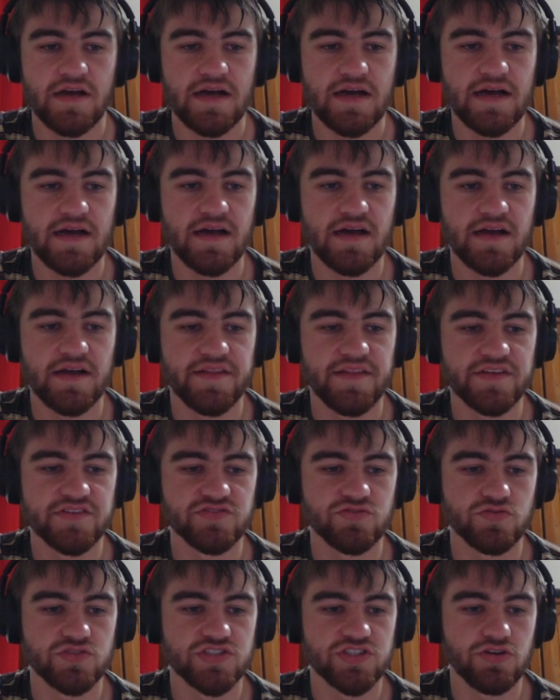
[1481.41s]
there's
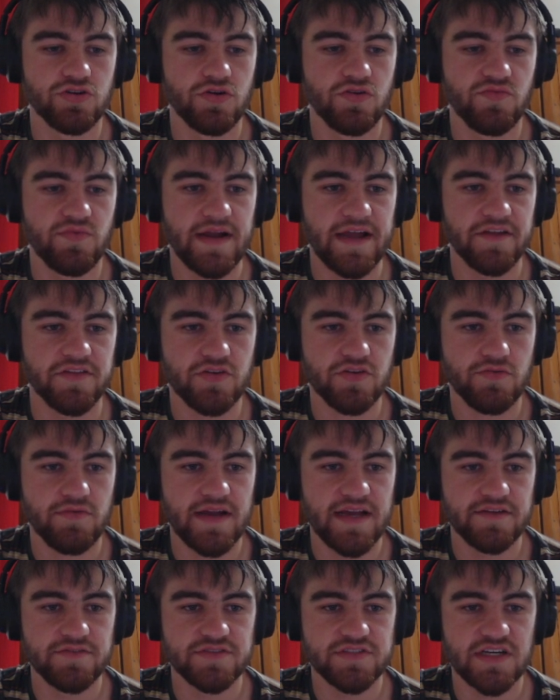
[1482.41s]
also around the
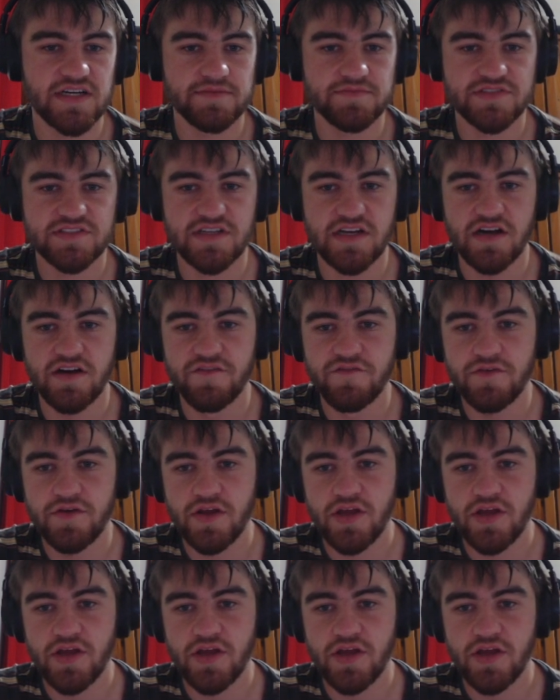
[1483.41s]
ground type stuff.